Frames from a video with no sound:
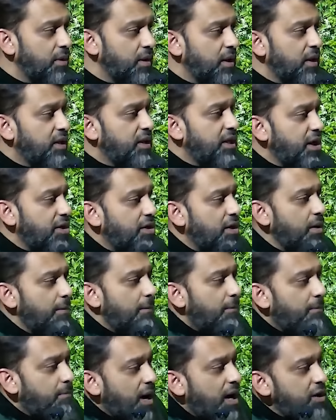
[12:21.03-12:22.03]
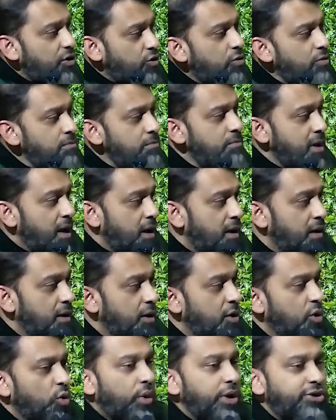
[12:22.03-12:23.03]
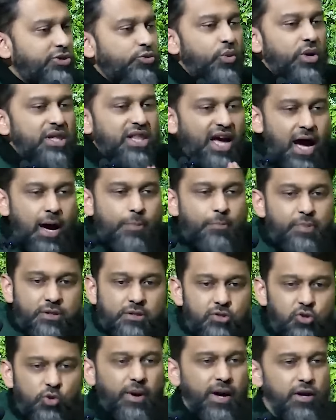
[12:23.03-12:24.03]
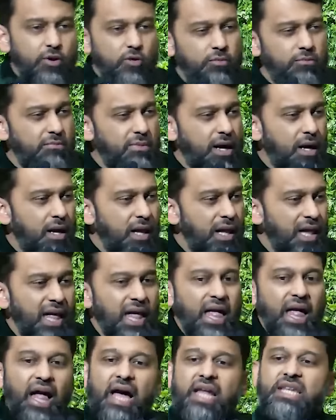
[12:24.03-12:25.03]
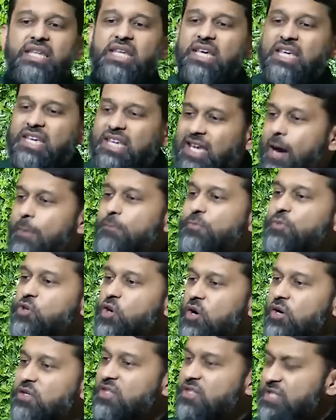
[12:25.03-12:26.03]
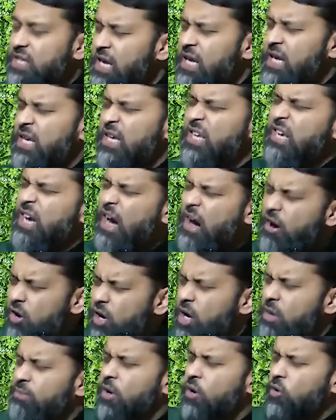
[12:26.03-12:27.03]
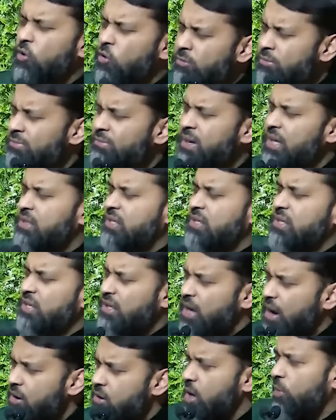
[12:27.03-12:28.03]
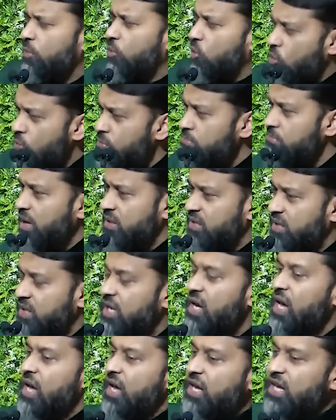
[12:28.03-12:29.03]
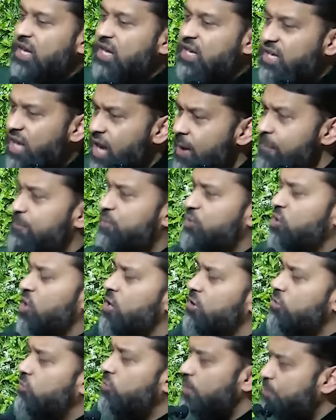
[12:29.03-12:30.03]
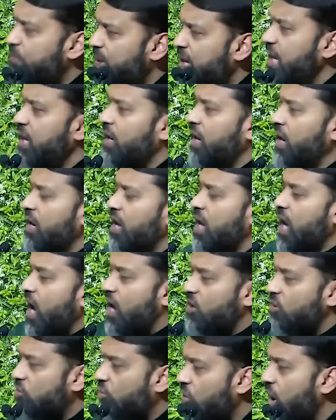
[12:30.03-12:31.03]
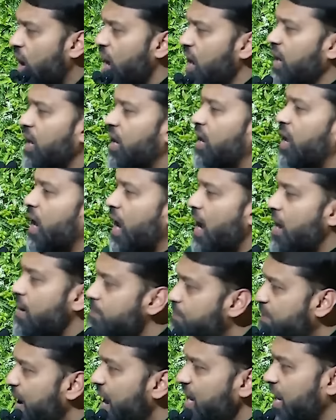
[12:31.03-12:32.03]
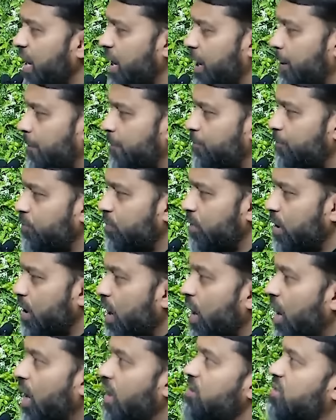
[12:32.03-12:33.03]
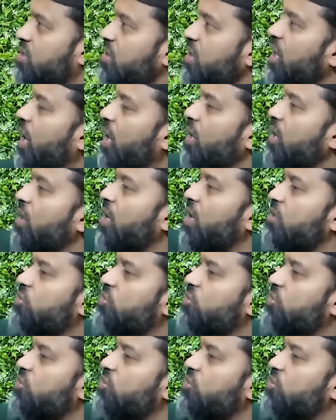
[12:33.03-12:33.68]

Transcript: Ya Rab, my ummah, what will happen to my ummah? And he kept on saying, Ya Rab, ummati, Ya Rab, ummati. He kept on repeating and crying and begging until Allah